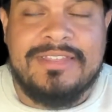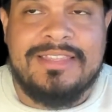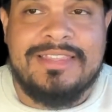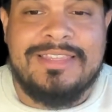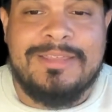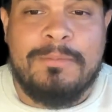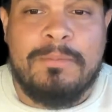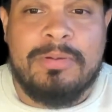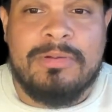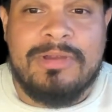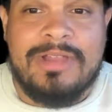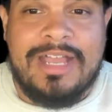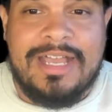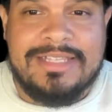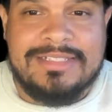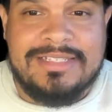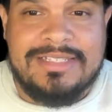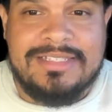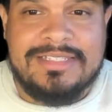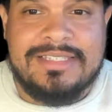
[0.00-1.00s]
the
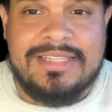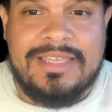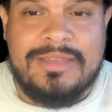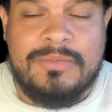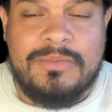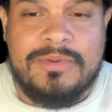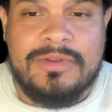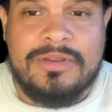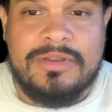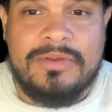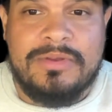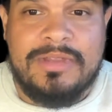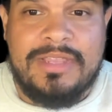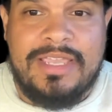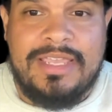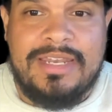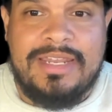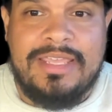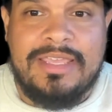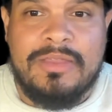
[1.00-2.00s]
process that we're
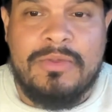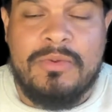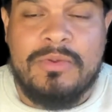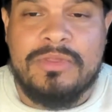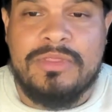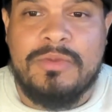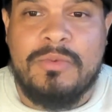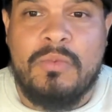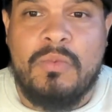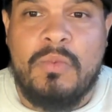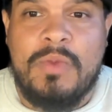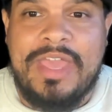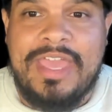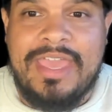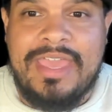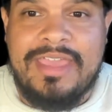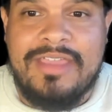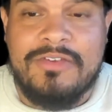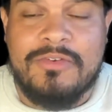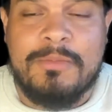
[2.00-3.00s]
creating or the
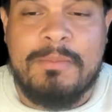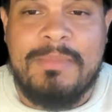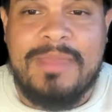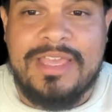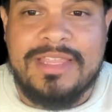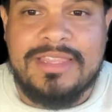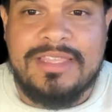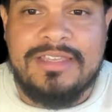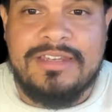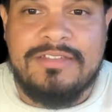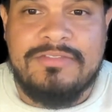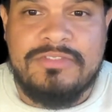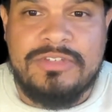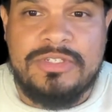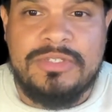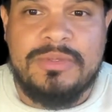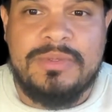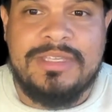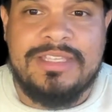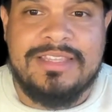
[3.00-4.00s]
way or method of
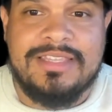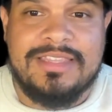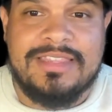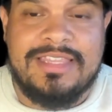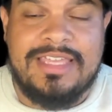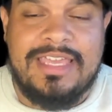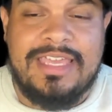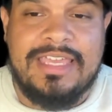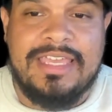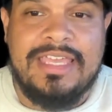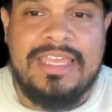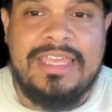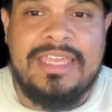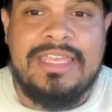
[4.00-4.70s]
doing the thing,